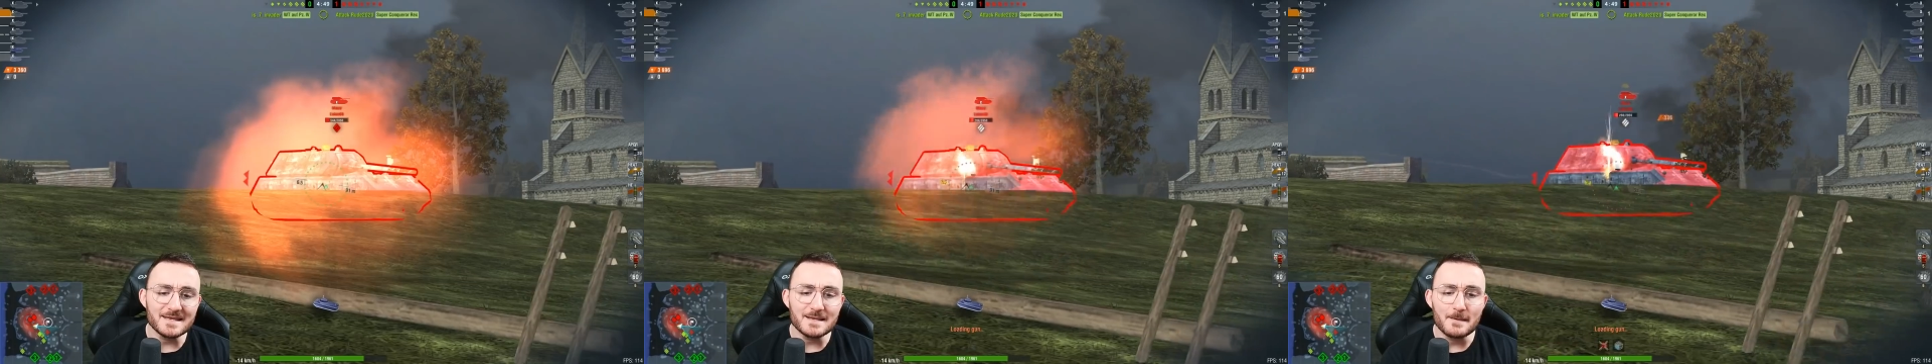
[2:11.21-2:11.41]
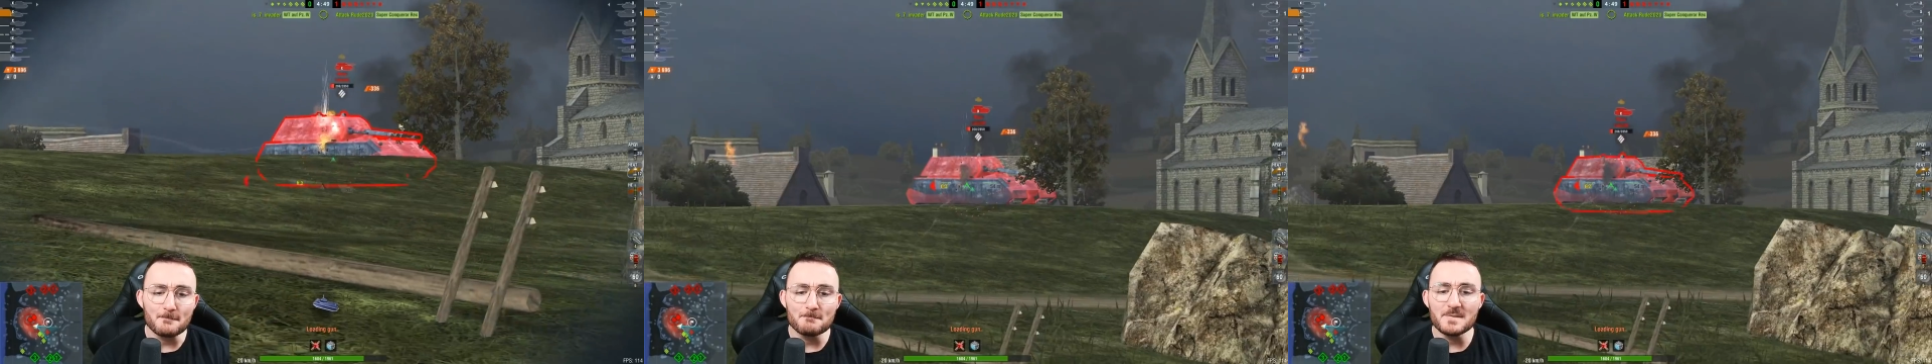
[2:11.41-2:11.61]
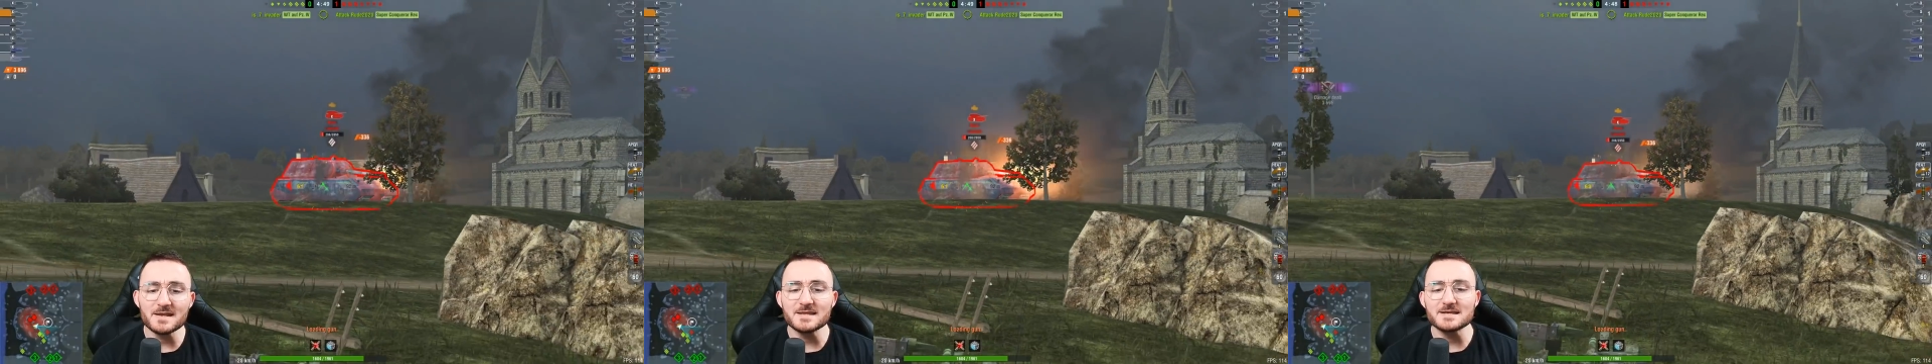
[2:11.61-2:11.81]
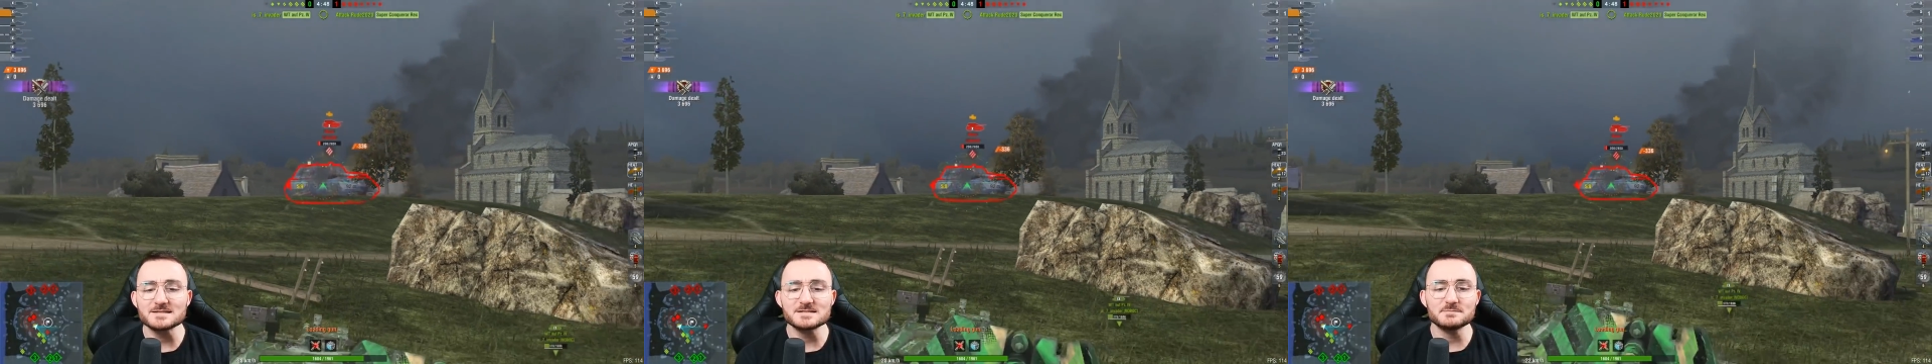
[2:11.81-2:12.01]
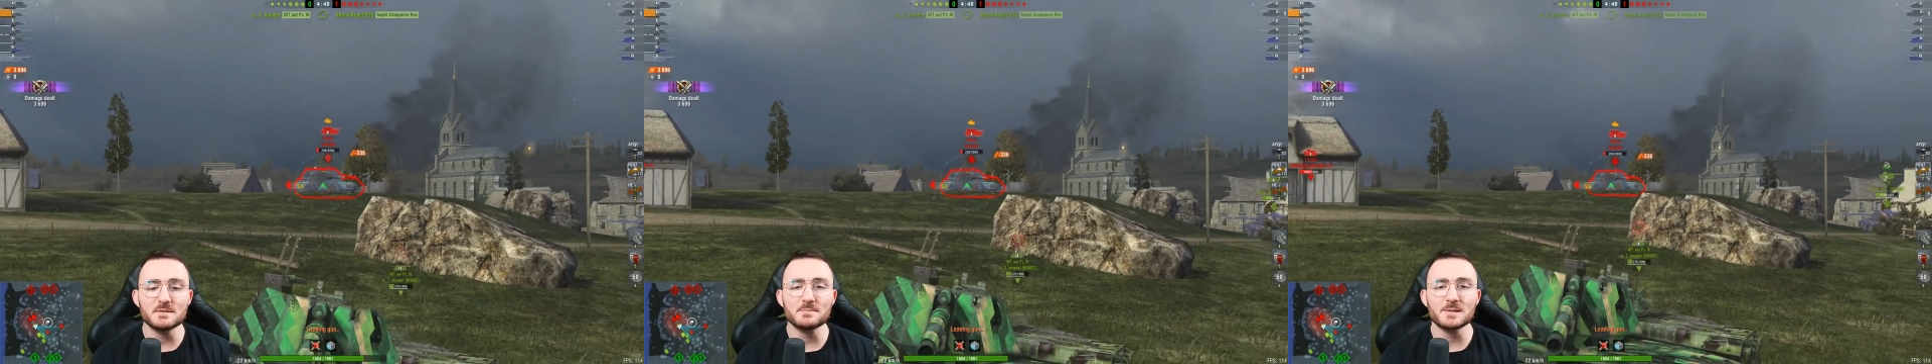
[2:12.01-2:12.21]

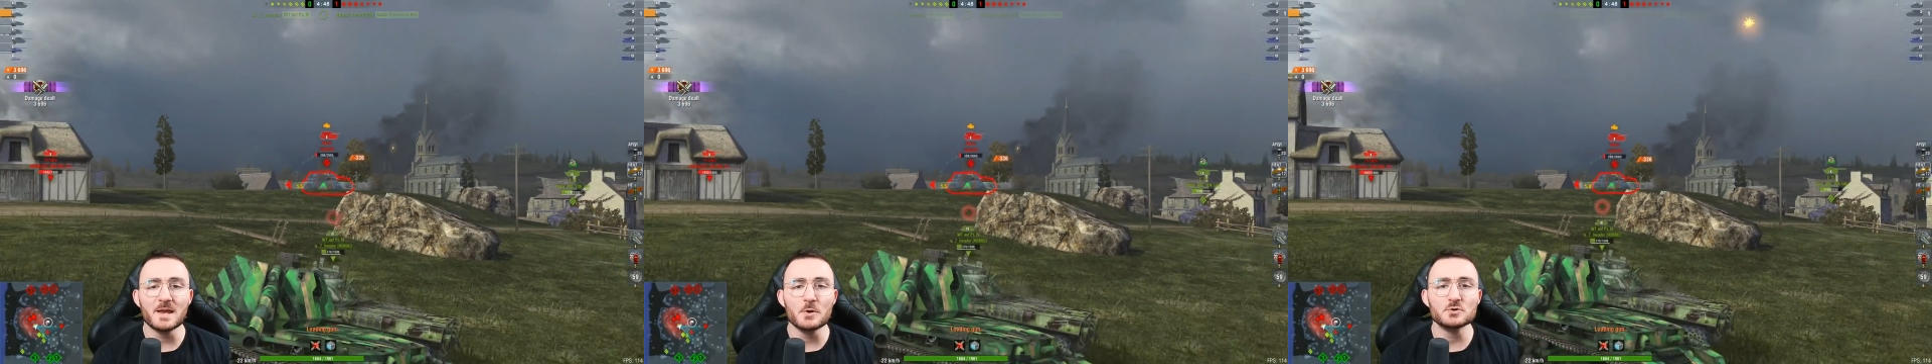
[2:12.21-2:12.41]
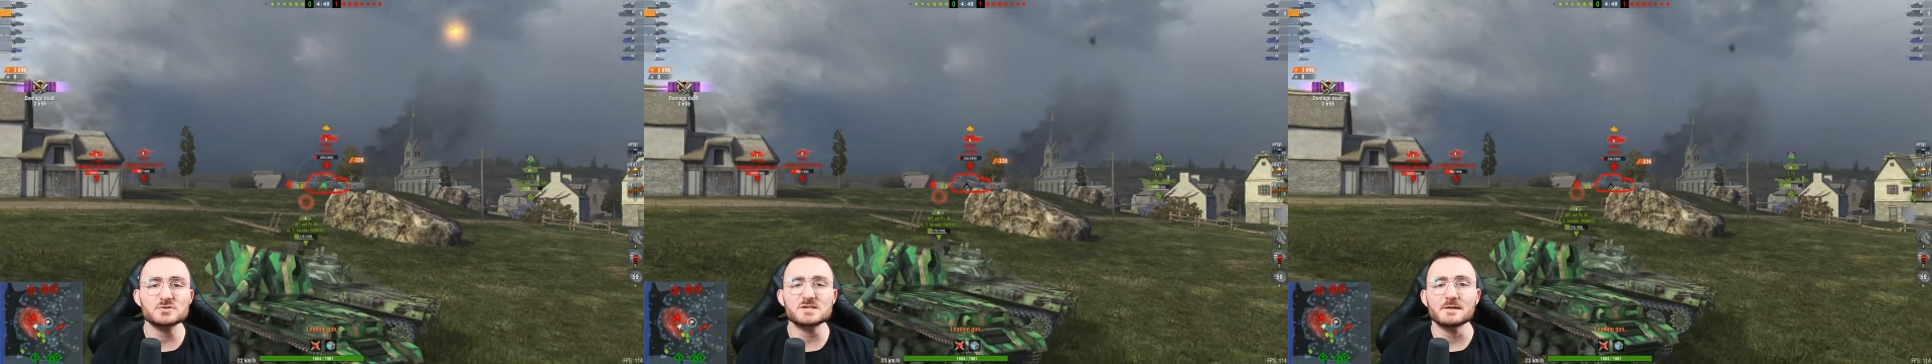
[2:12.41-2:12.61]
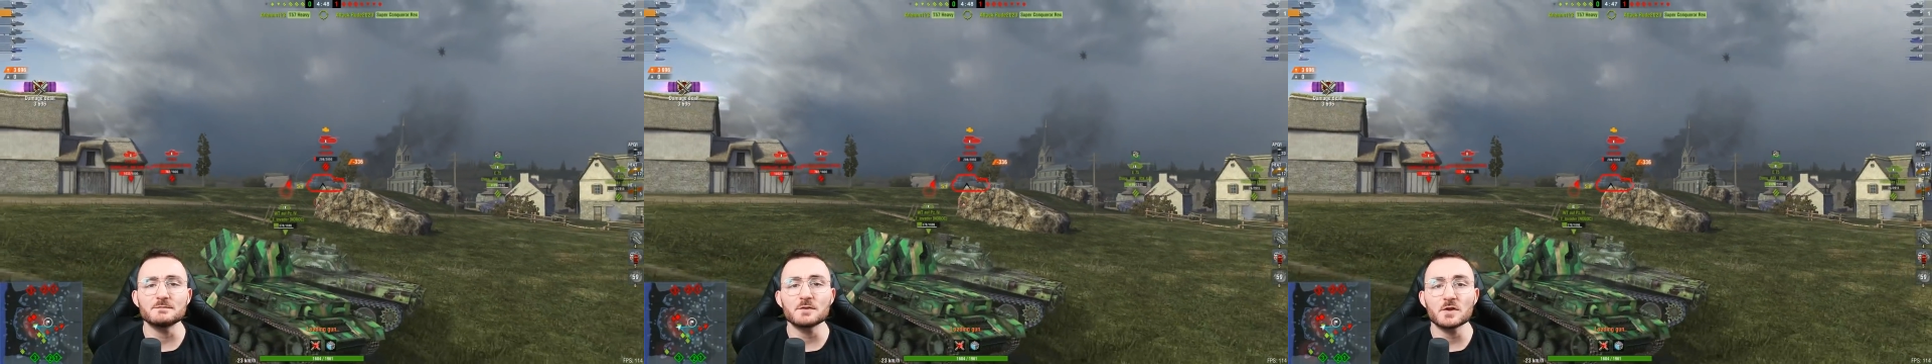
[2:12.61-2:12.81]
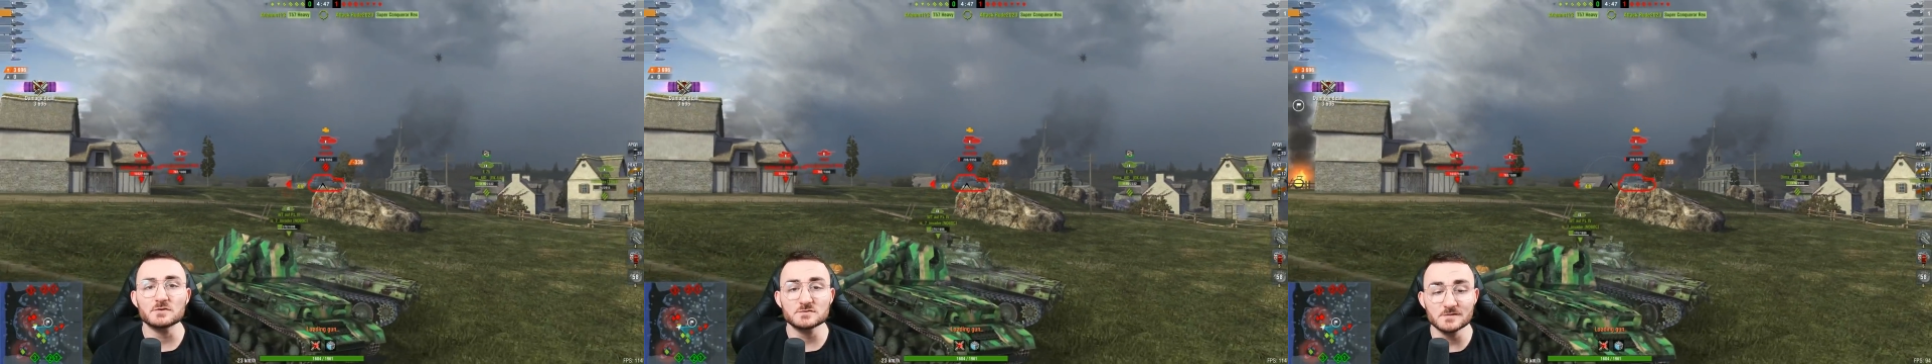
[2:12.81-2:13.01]
STB players not